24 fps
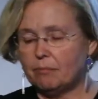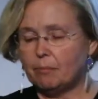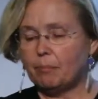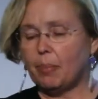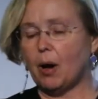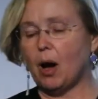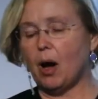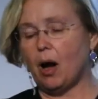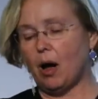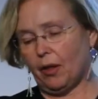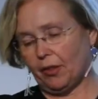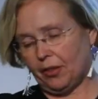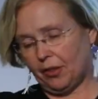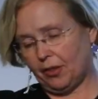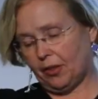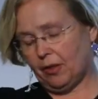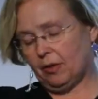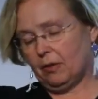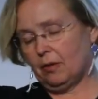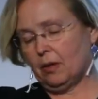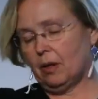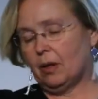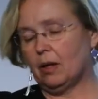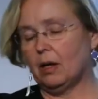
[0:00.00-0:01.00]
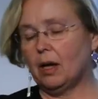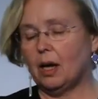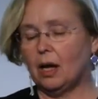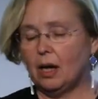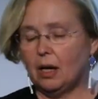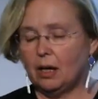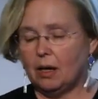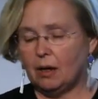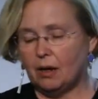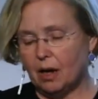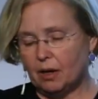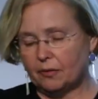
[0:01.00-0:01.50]
path
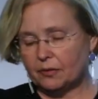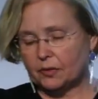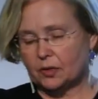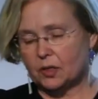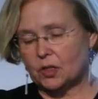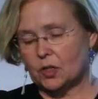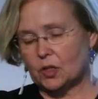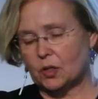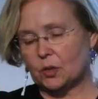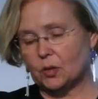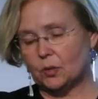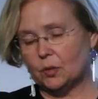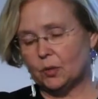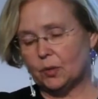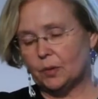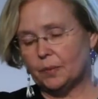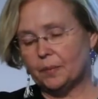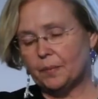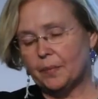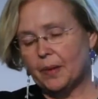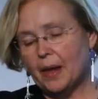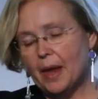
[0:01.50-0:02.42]
after school.